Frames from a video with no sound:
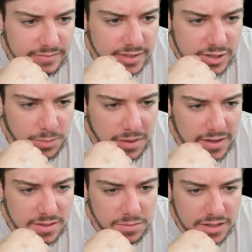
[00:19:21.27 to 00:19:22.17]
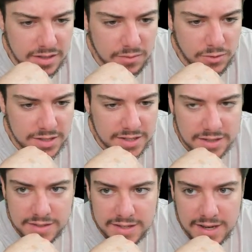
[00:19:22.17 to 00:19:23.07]
It's possibly. We're
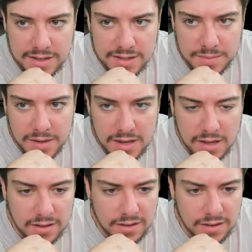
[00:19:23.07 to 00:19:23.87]
testing this 8 SMA.